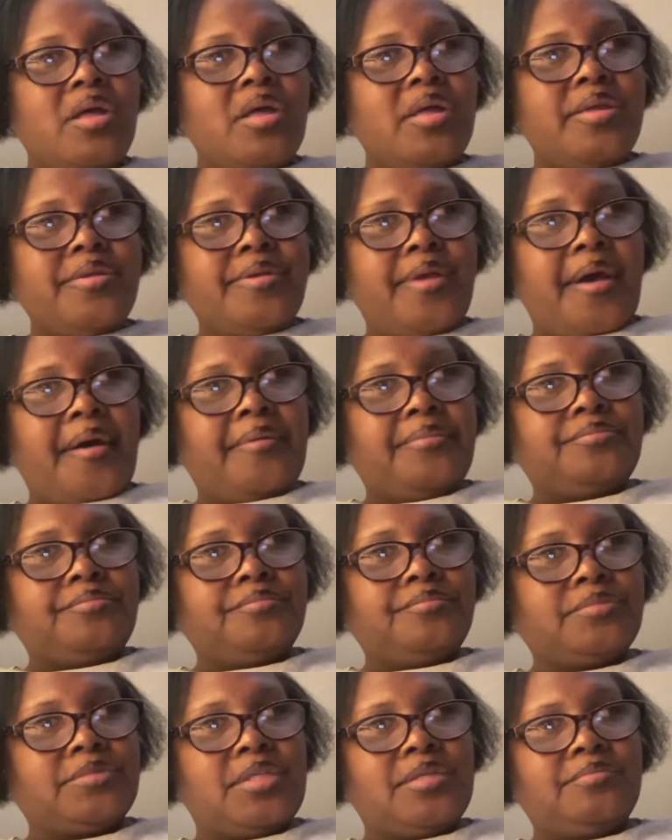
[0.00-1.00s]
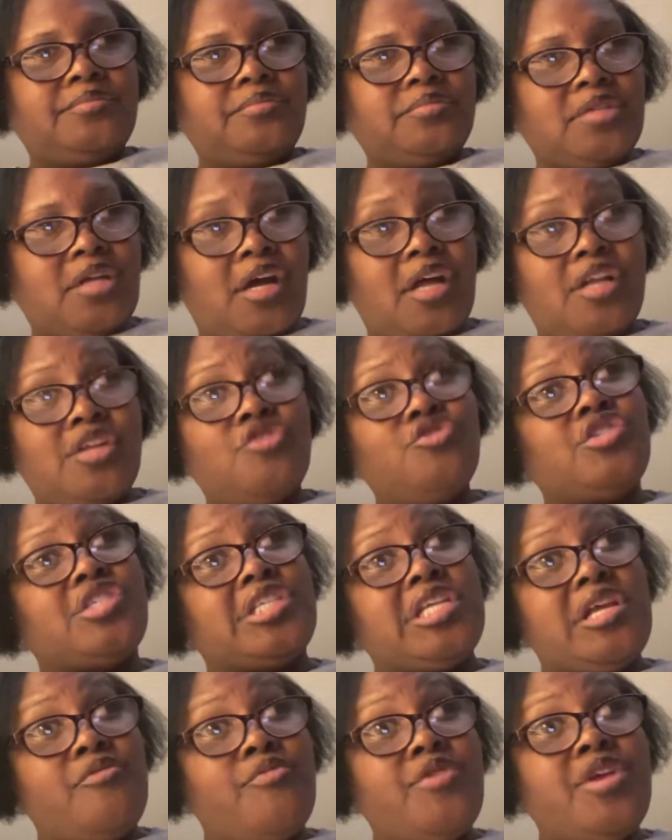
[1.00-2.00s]
Yep. Cause you
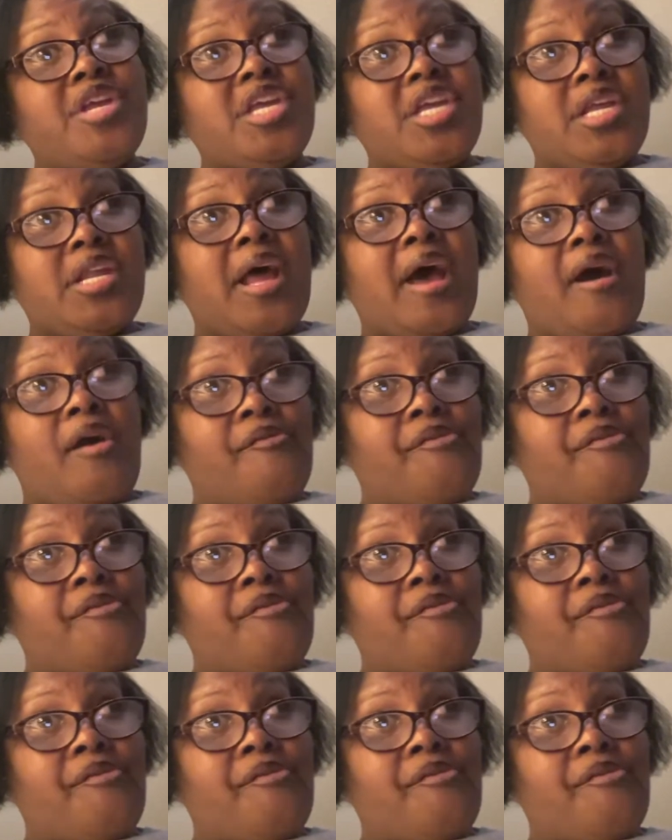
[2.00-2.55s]
see, we eat out,